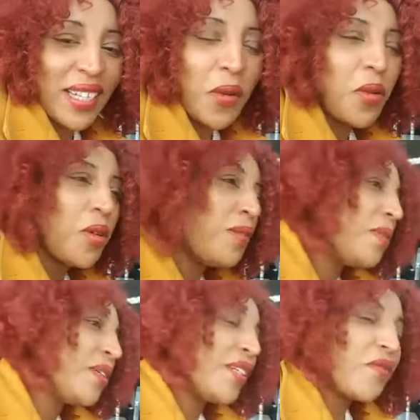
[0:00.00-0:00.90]
It's a good
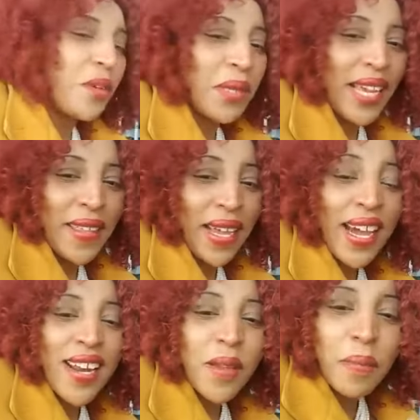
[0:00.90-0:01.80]
morning from Kenya.
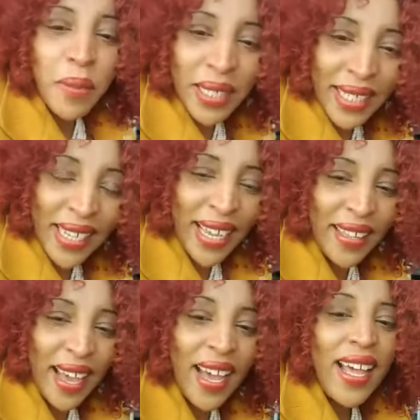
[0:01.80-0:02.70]
Karibuni,
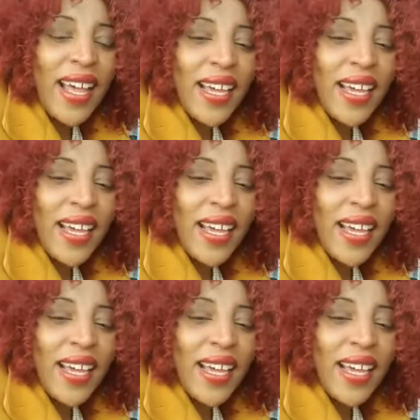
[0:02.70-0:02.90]
Kenya.